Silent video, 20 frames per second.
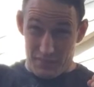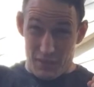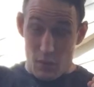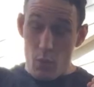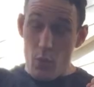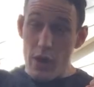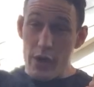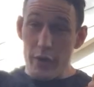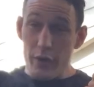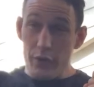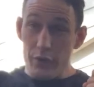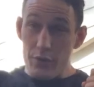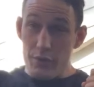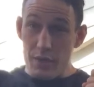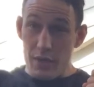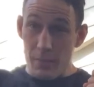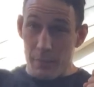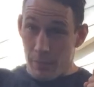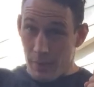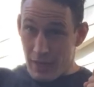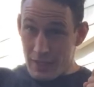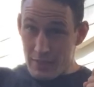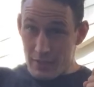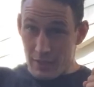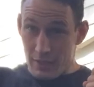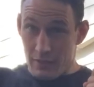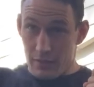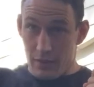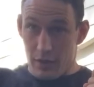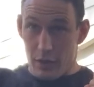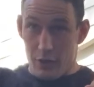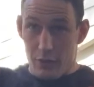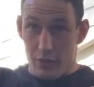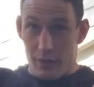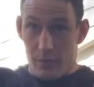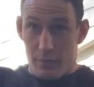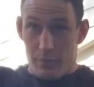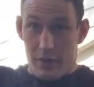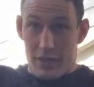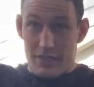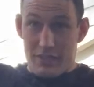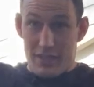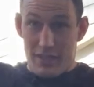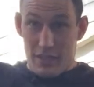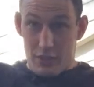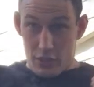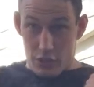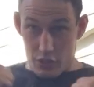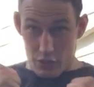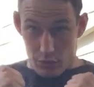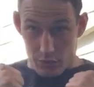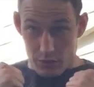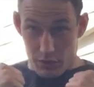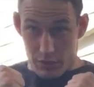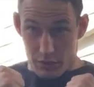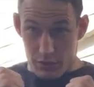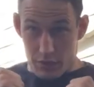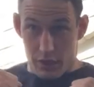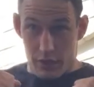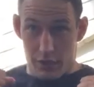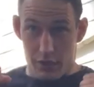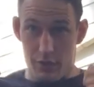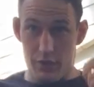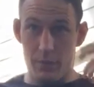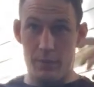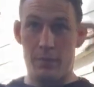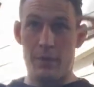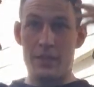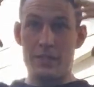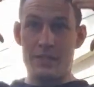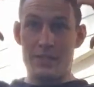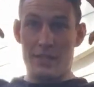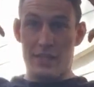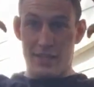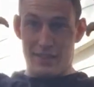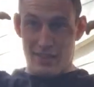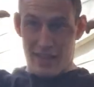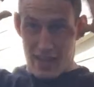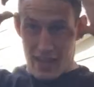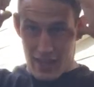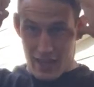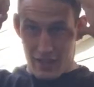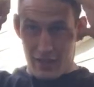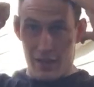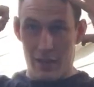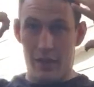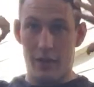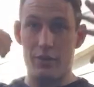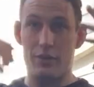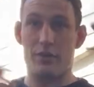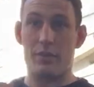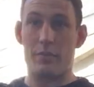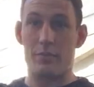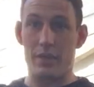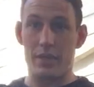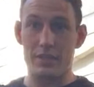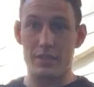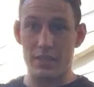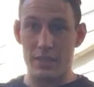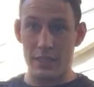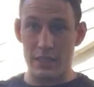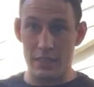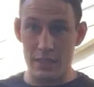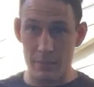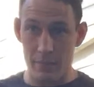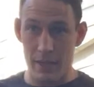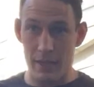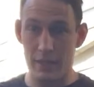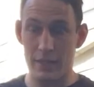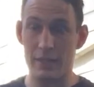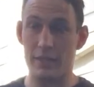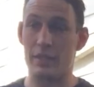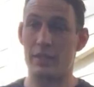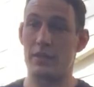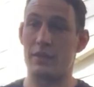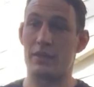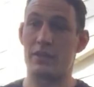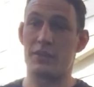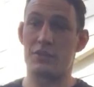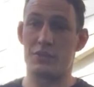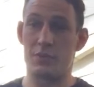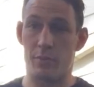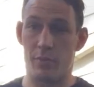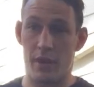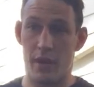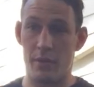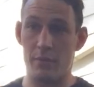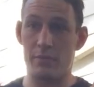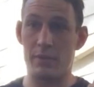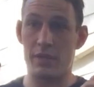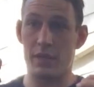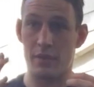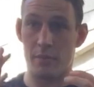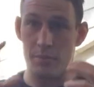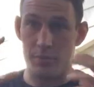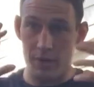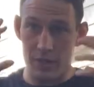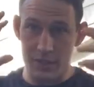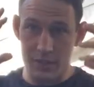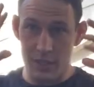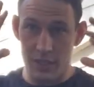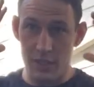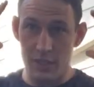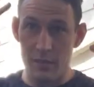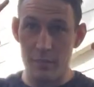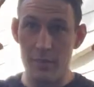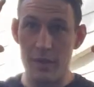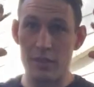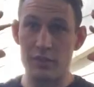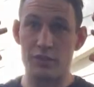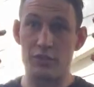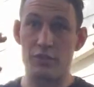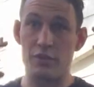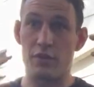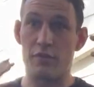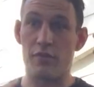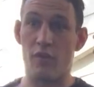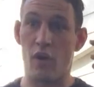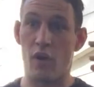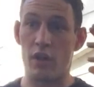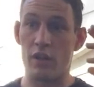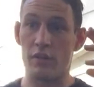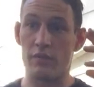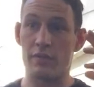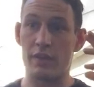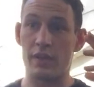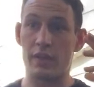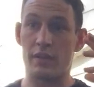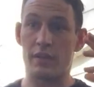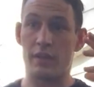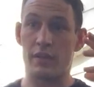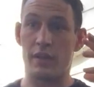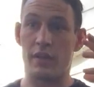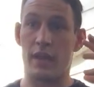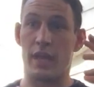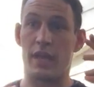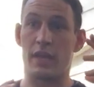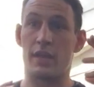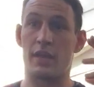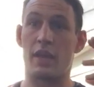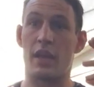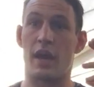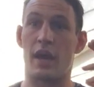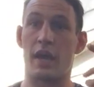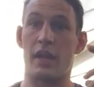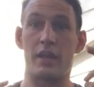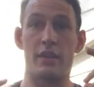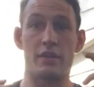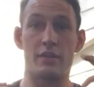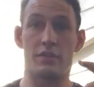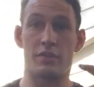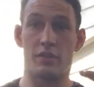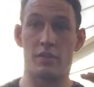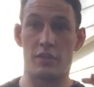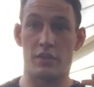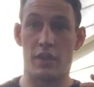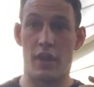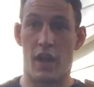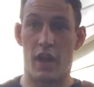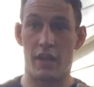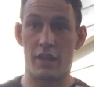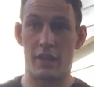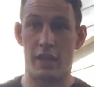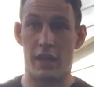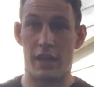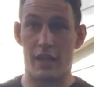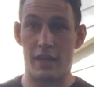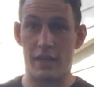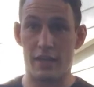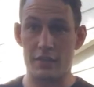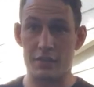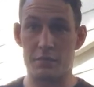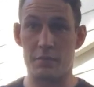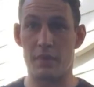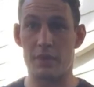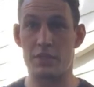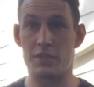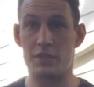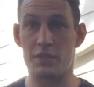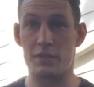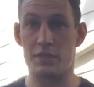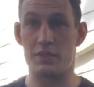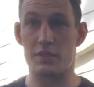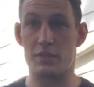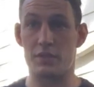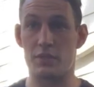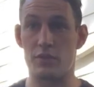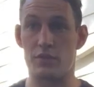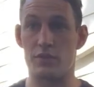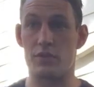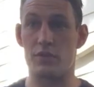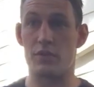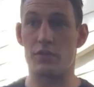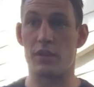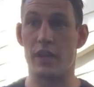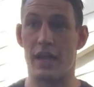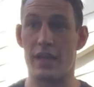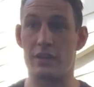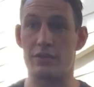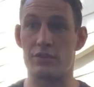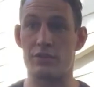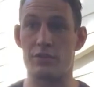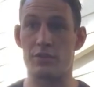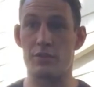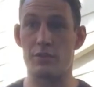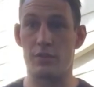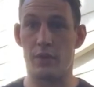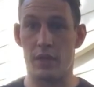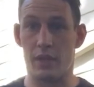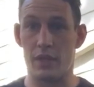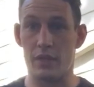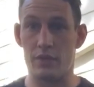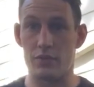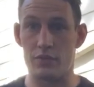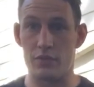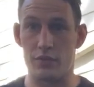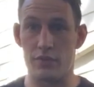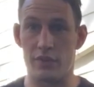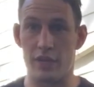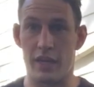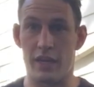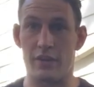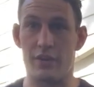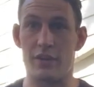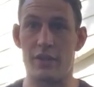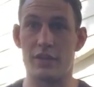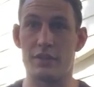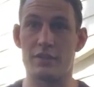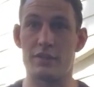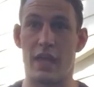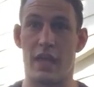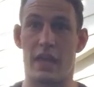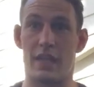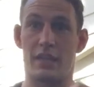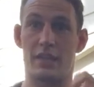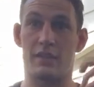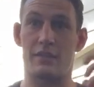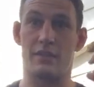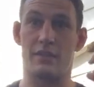where are you compressing? Are you compressing in the shoulders? Are you compressing in the head? Are you compressing in the belly? Because you're probably compressing in a mixture of all of it, and not like as much as you'd like to in certain areas, and